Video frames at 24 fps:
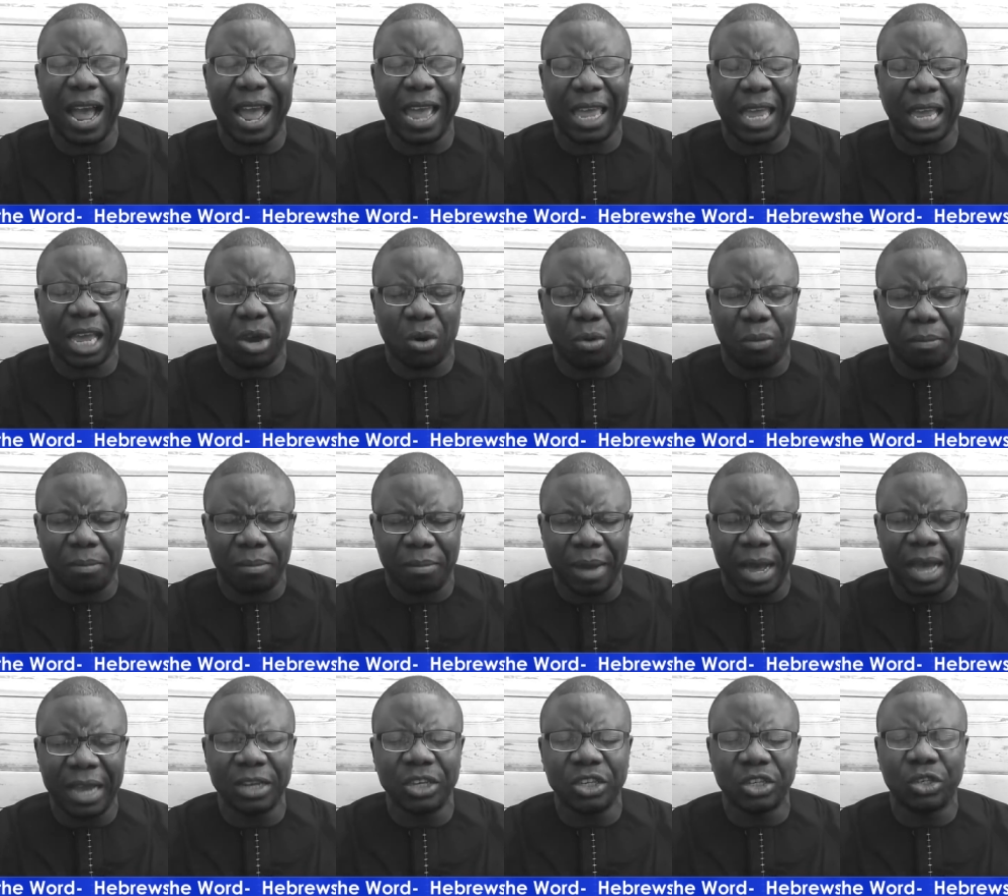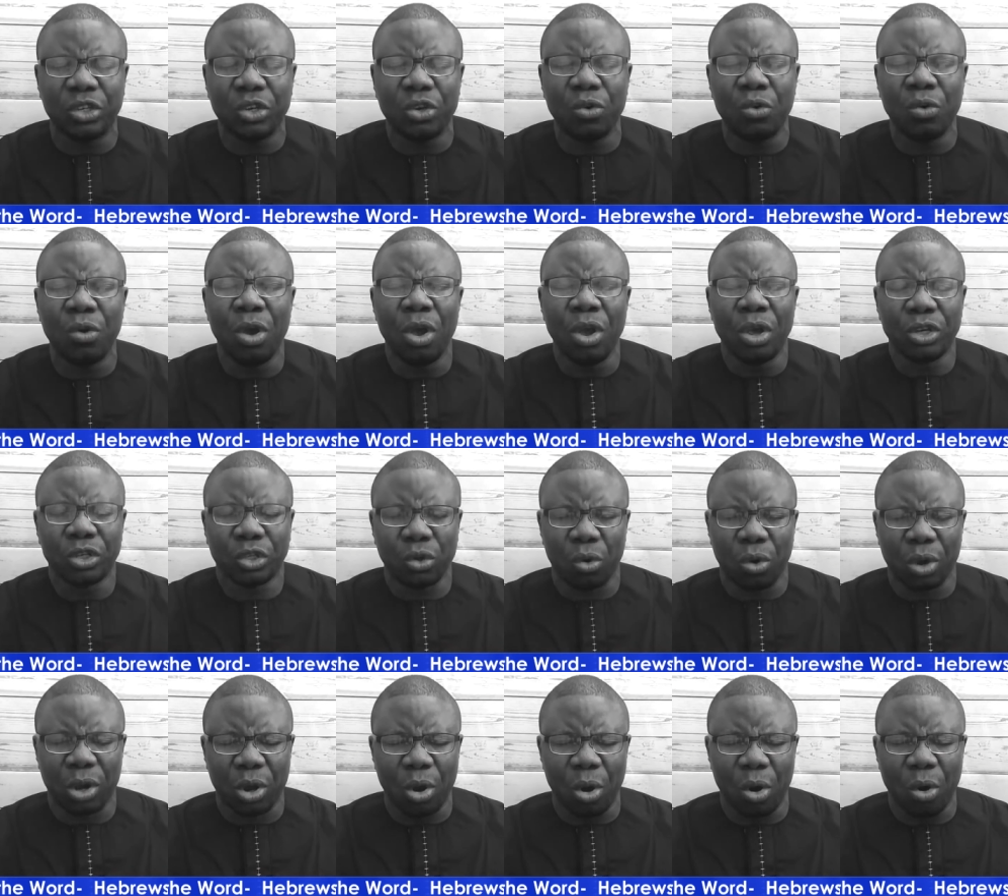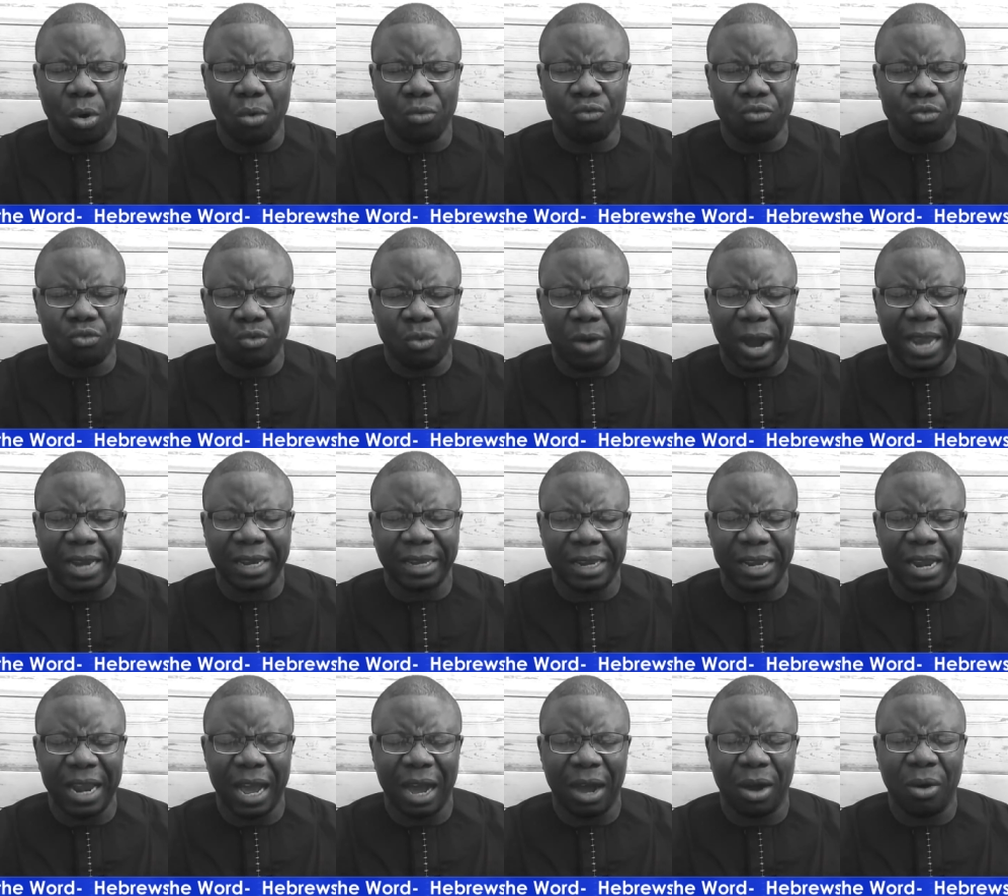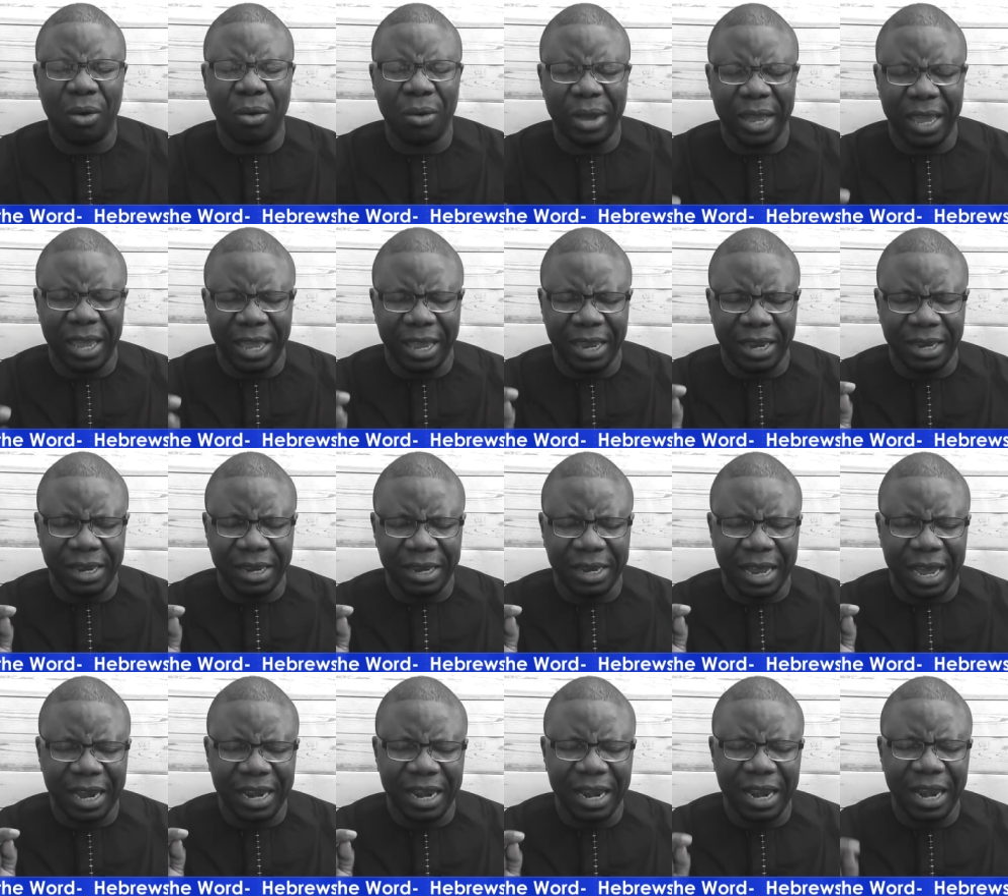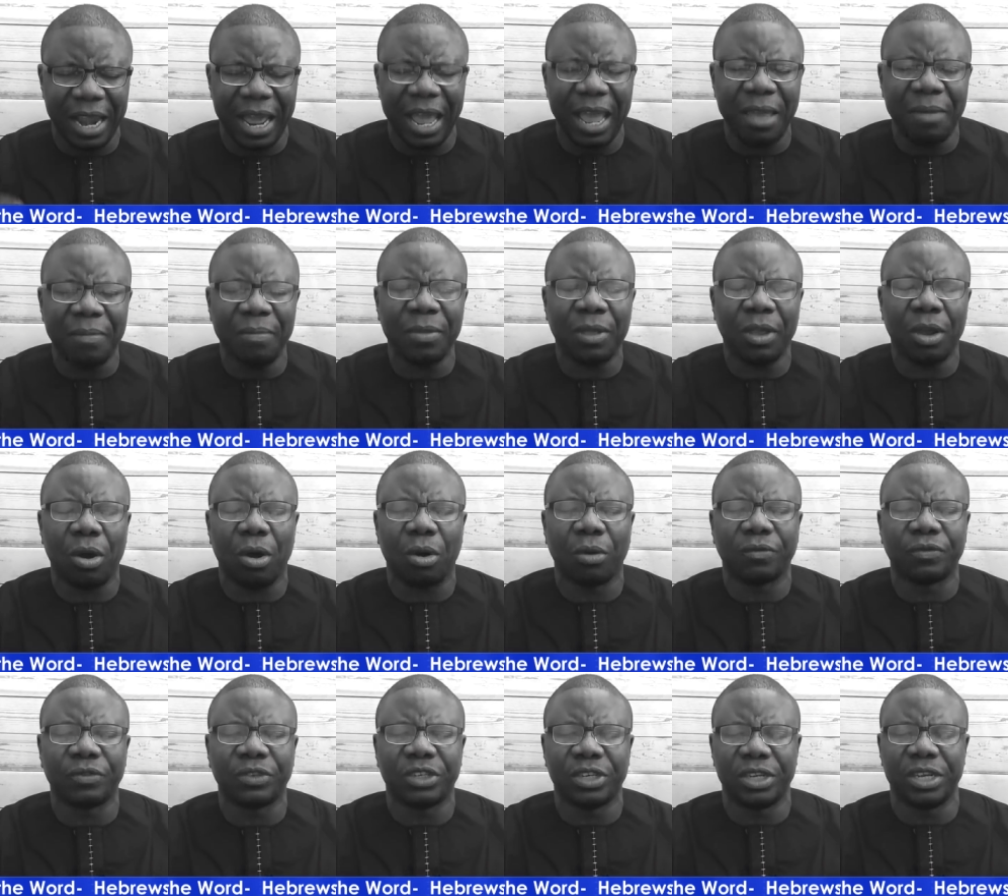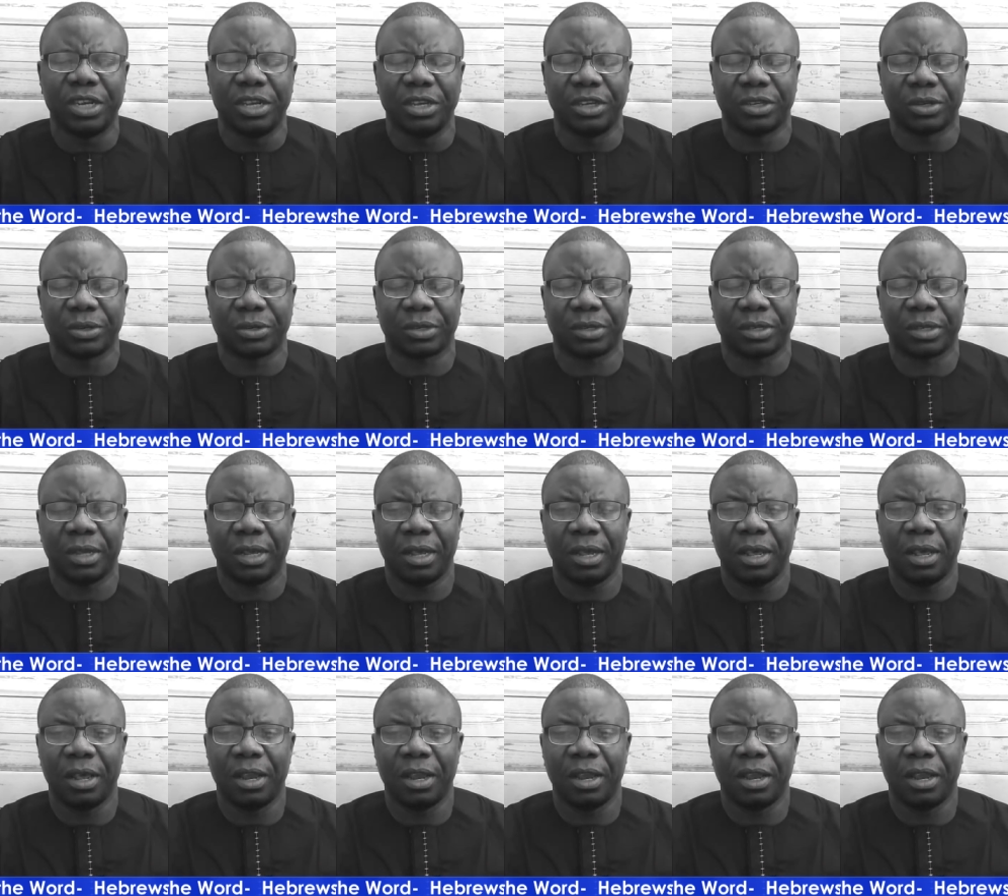I command you to go right now in the name of Jesus.